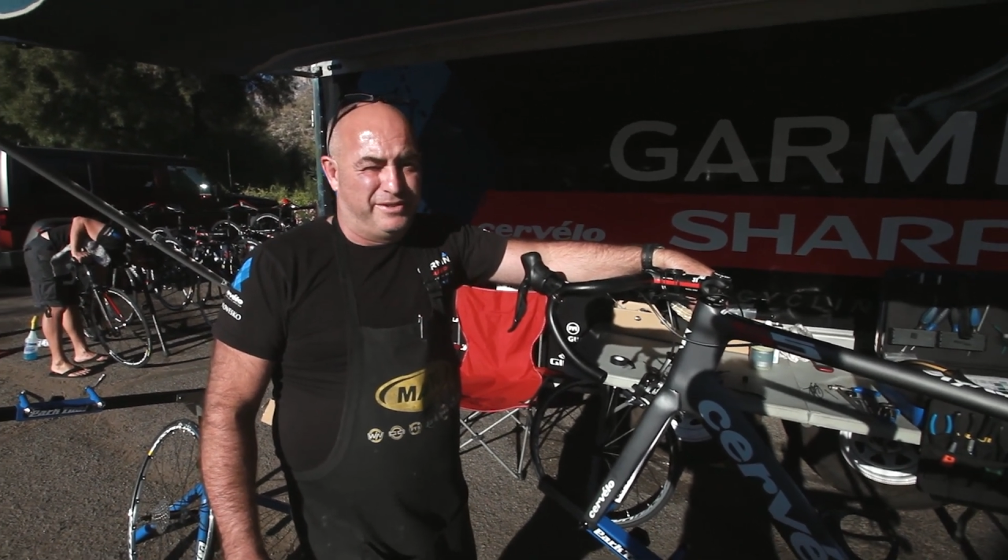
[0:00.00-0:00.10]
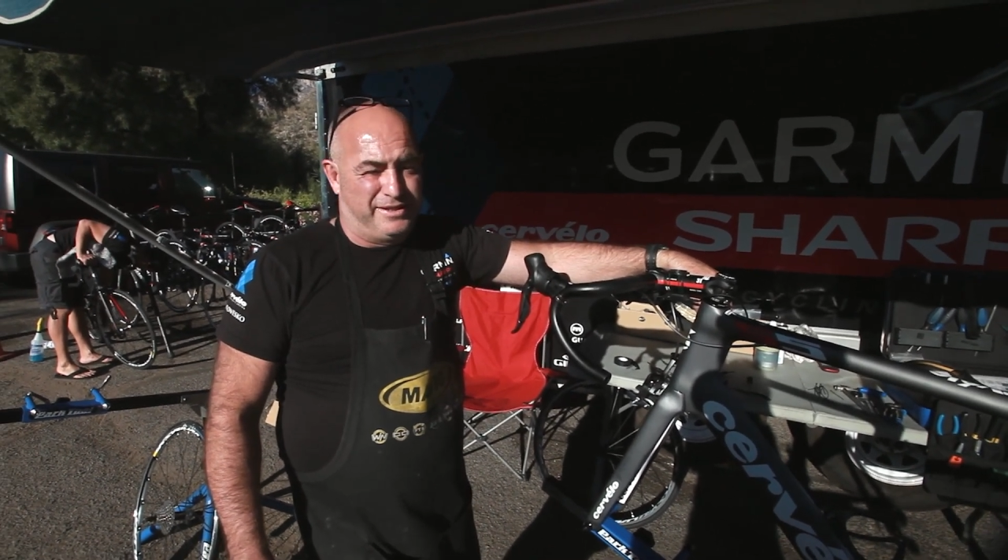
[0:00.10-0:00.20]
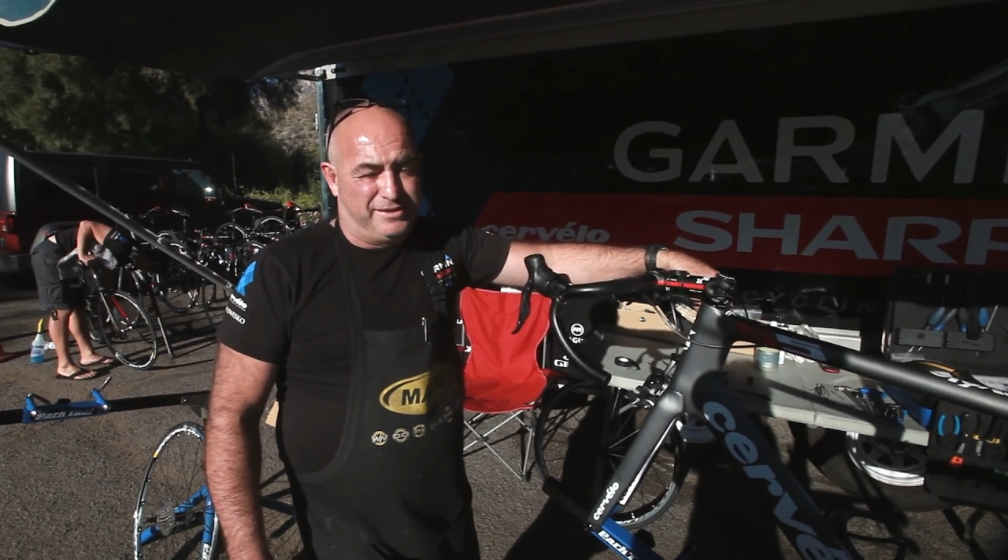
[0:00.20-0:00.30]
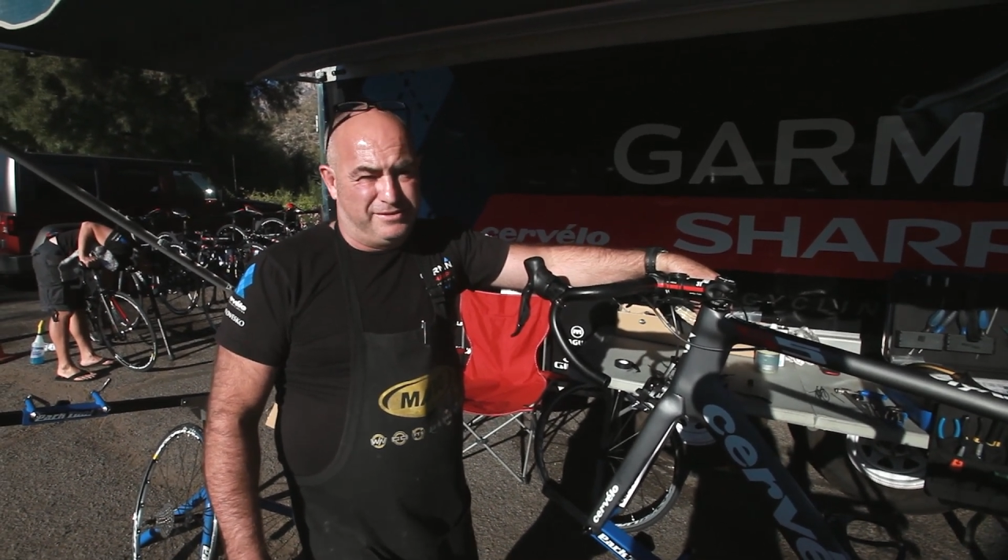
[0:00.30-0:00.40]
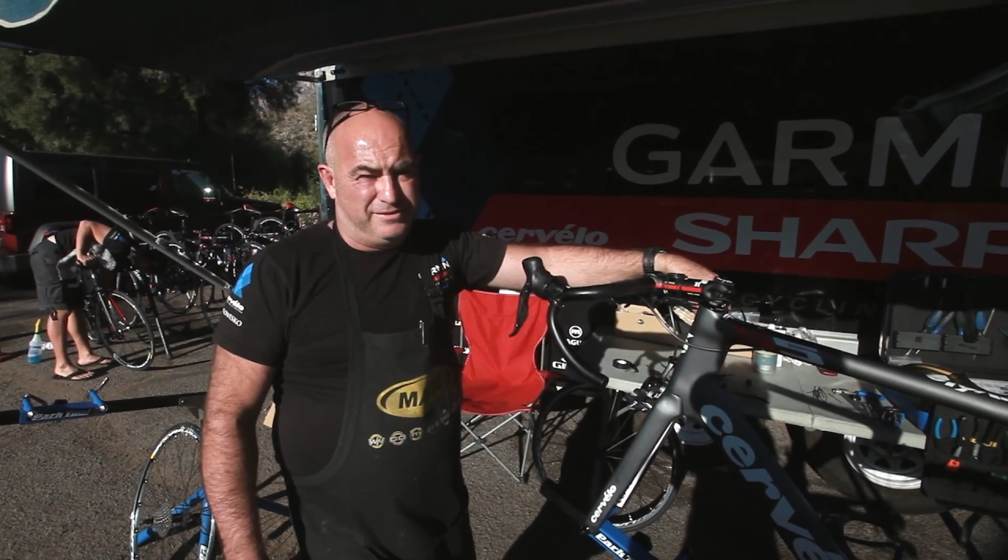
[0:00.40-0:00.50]

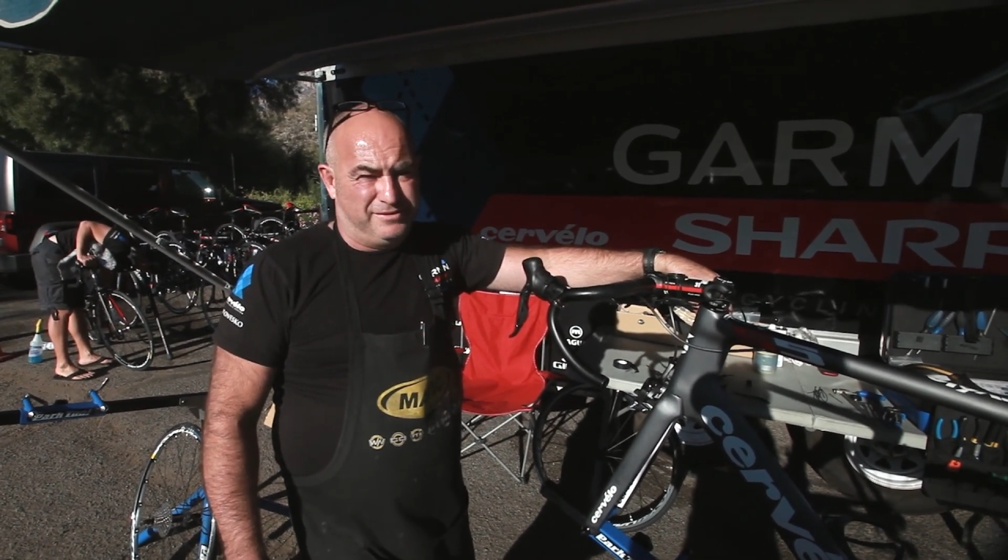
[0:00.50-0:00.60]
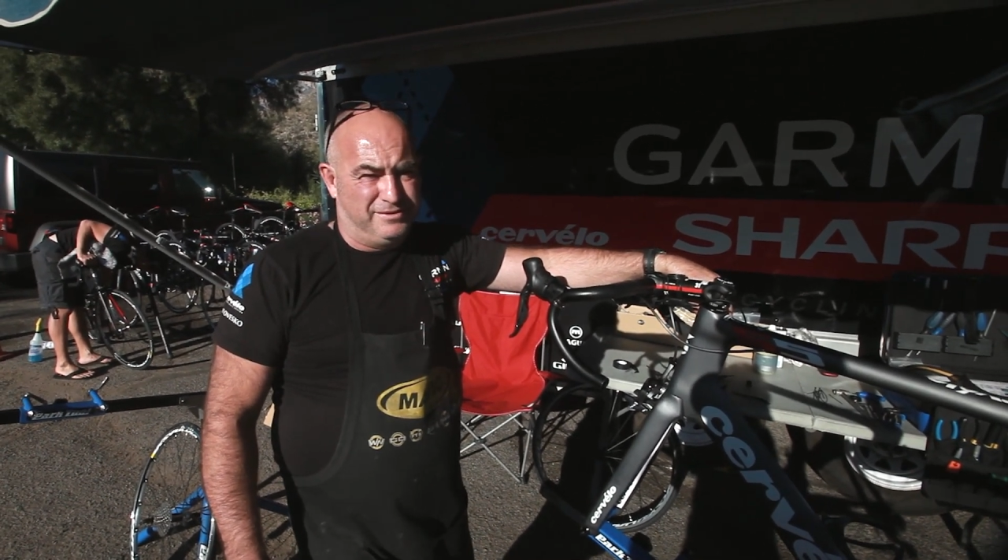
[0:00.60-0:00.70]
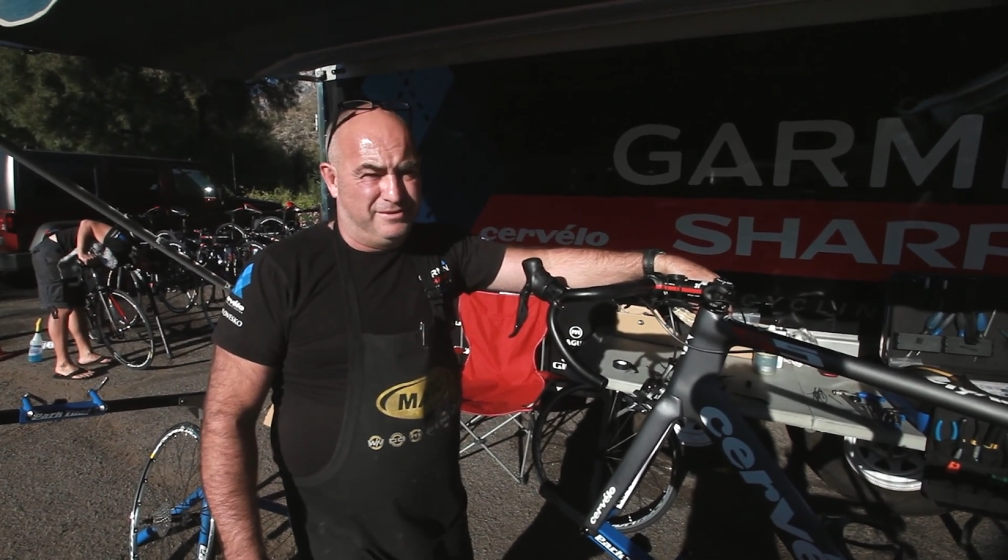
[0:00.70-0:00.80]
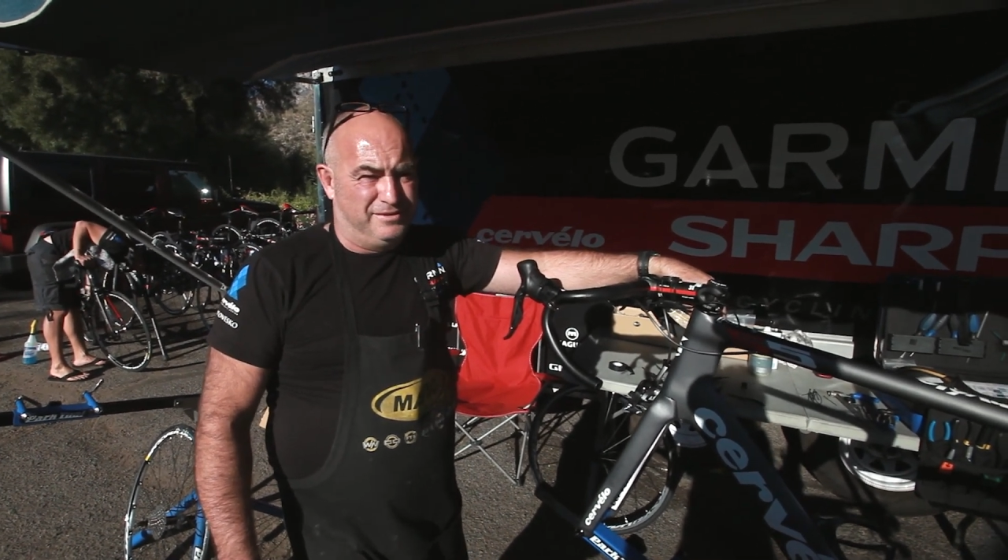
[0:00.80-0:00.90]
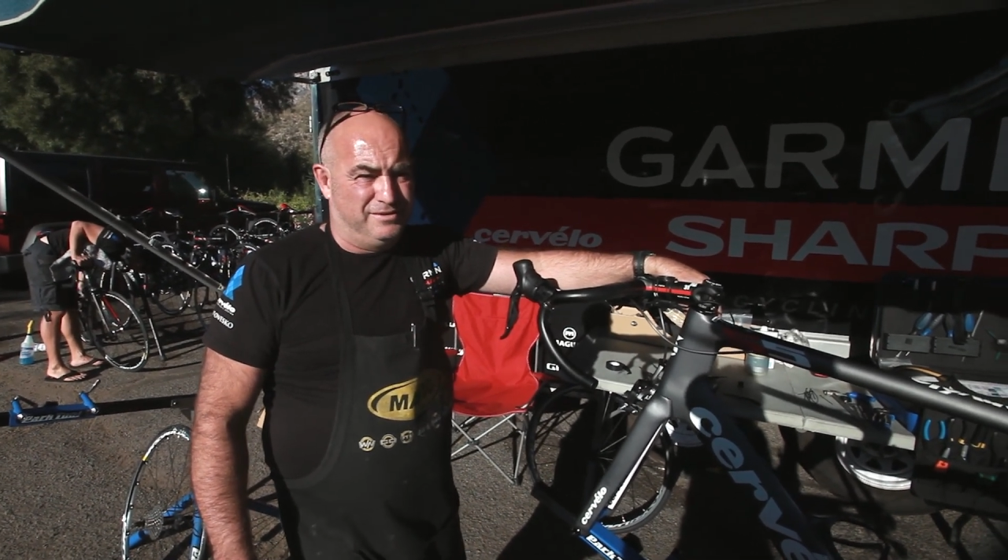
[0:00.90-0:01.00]
like
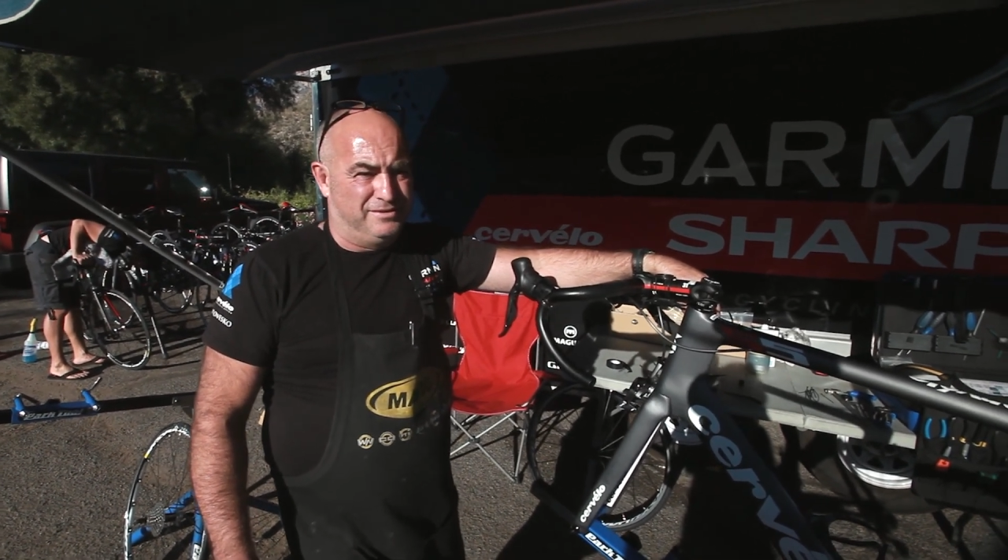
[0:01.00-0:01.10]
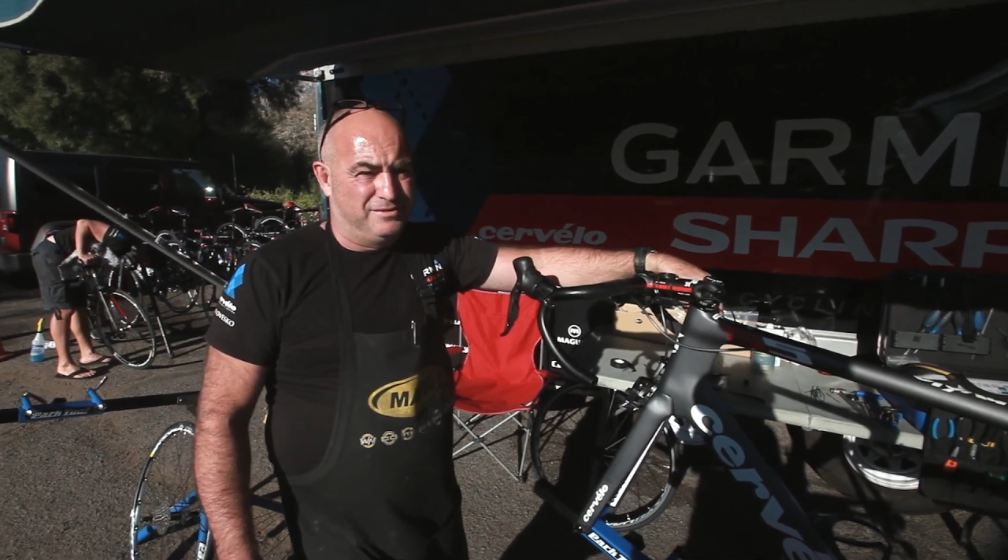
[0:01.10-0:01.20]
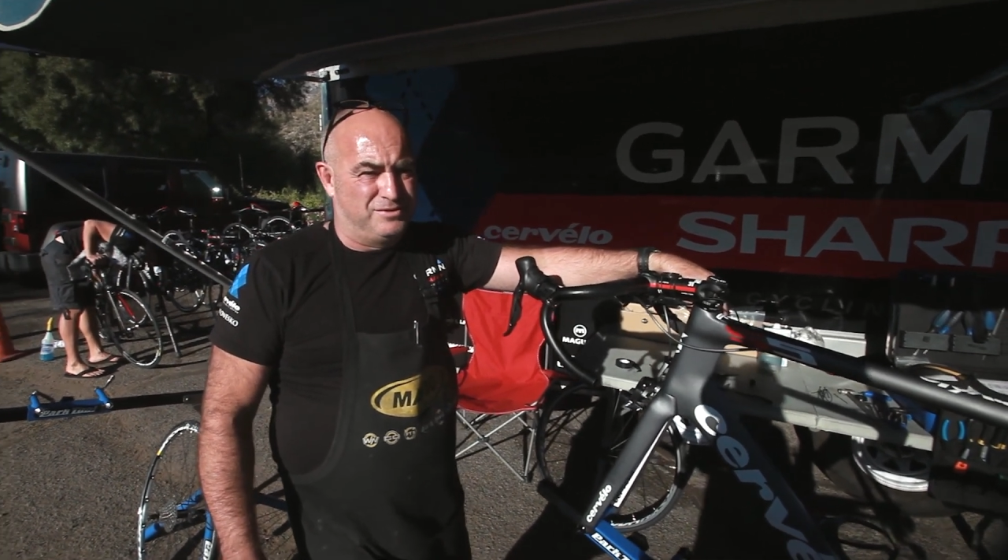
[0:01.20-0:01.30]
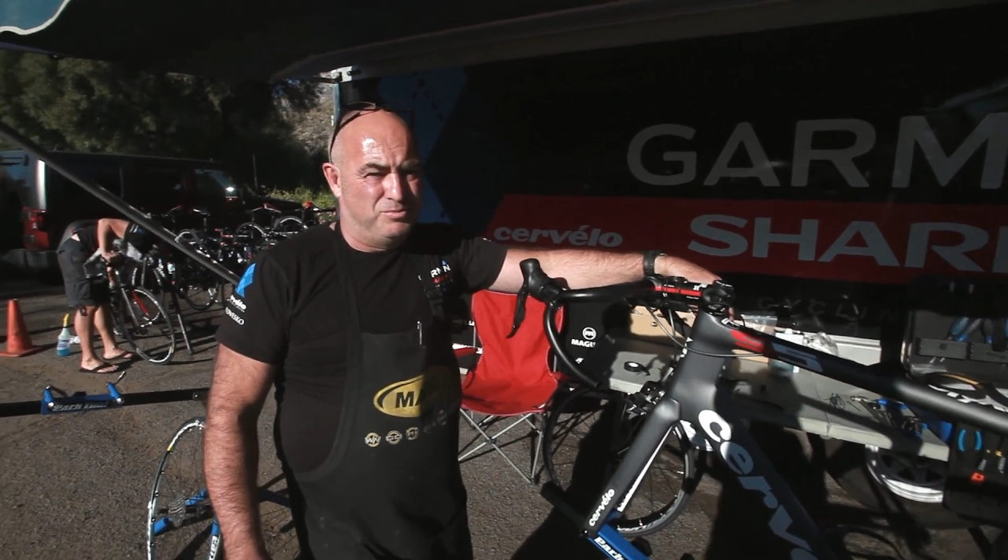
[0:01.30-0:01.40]
uh,